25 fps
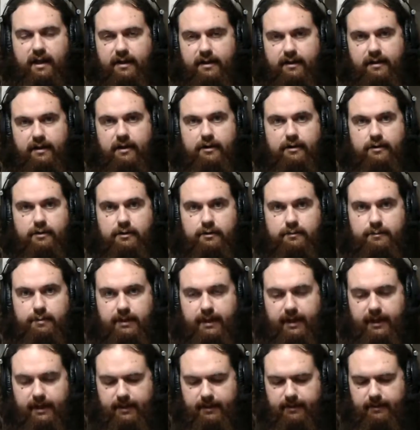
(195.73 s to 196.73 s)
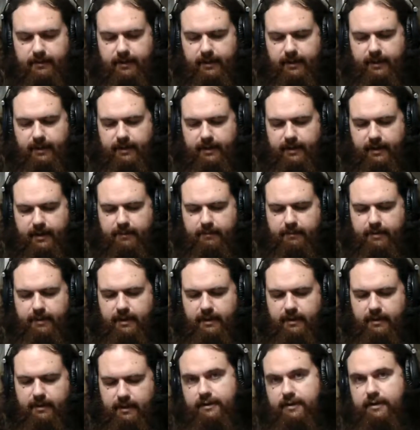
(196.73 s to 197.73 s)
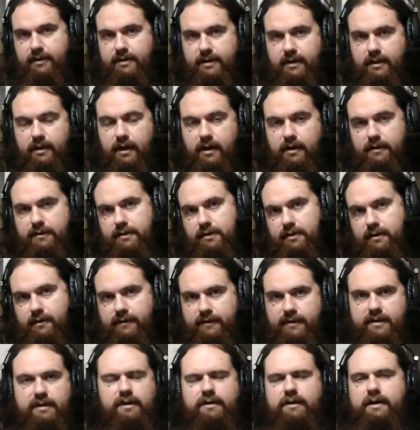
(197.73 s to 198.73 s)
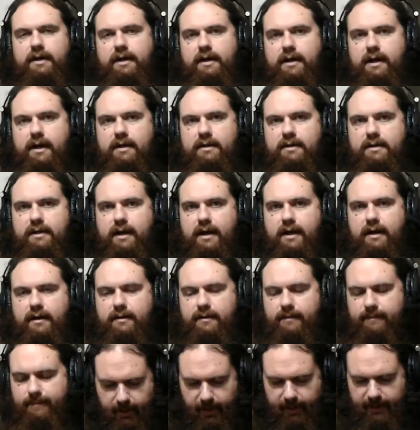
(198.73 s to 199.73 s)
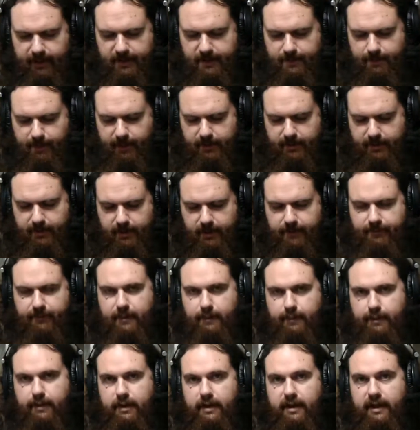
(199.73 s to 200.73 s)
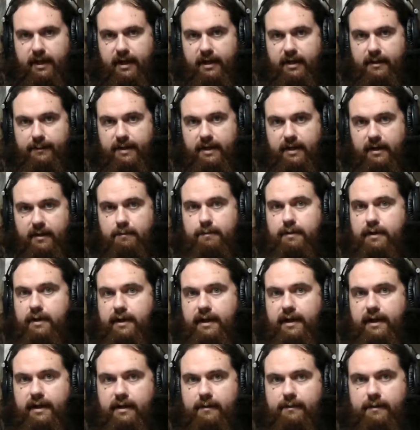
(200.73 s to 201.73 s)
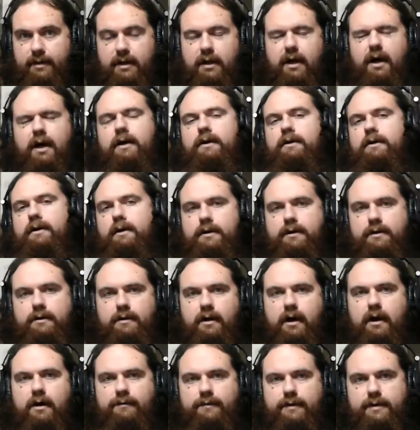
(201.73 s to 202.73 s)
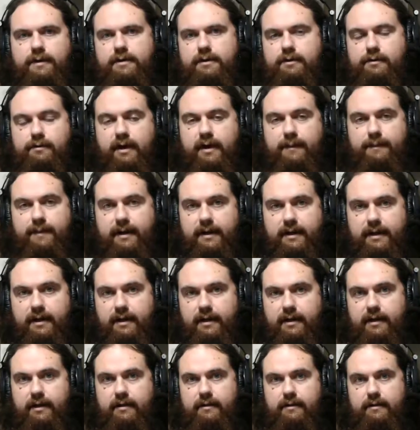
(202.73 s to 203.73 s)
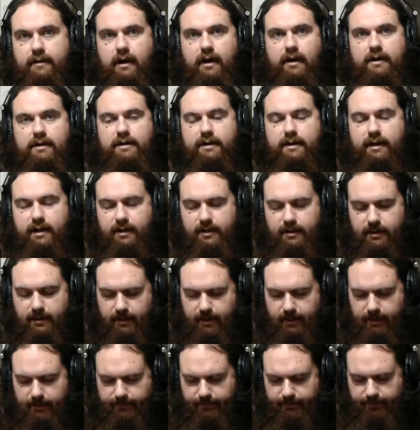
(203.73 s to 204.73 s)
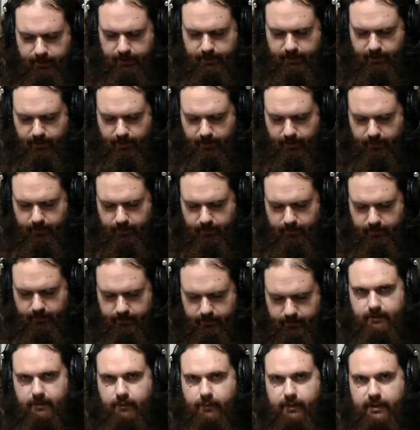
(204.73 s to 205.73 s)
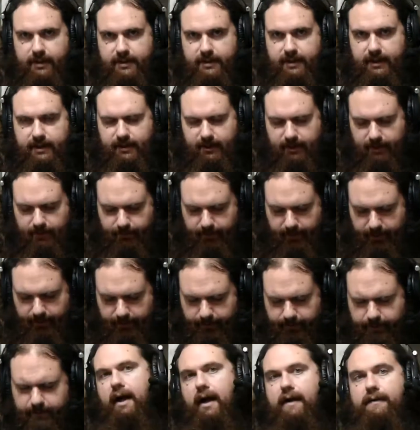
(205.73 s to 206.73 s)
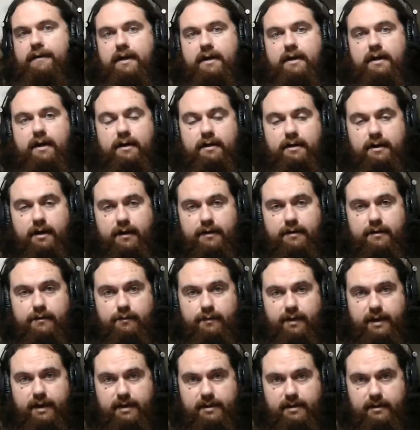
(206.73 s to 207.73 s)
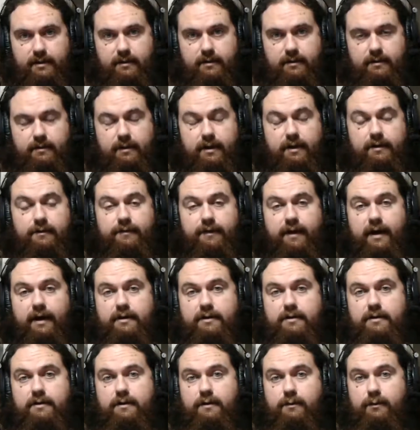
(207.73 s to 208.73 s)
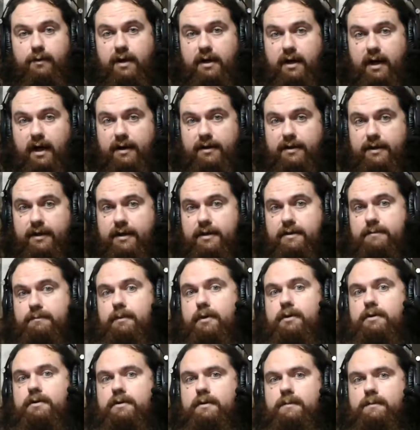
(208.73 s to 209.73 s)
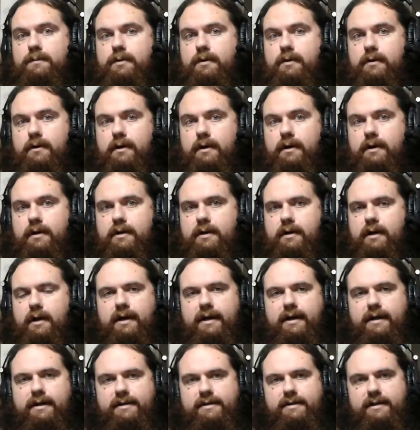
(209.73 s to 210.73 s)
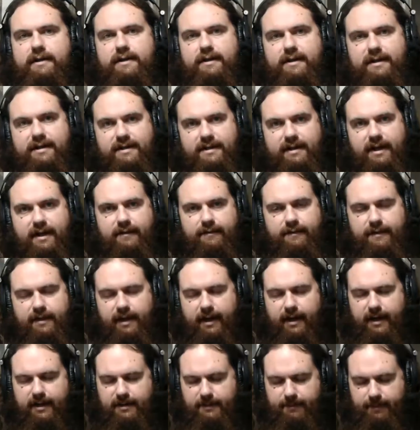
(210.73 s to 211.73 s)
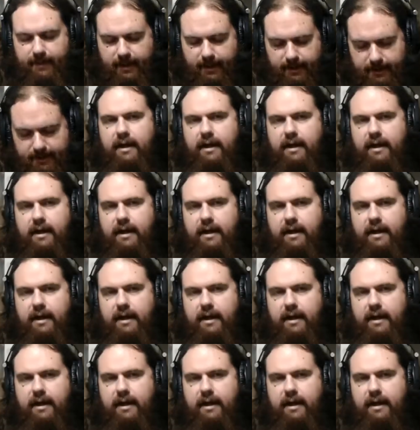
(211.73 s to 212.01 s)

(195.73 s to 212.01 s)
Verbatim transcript: They're not gold plated or anything, but there's a lot of surface area contact. And especially if you're plugging them and unplugging them a lot, you're often scraping the oxidation off. So it works decently well. And then another reason, in fact, the one I think is most important, is the safety aspect.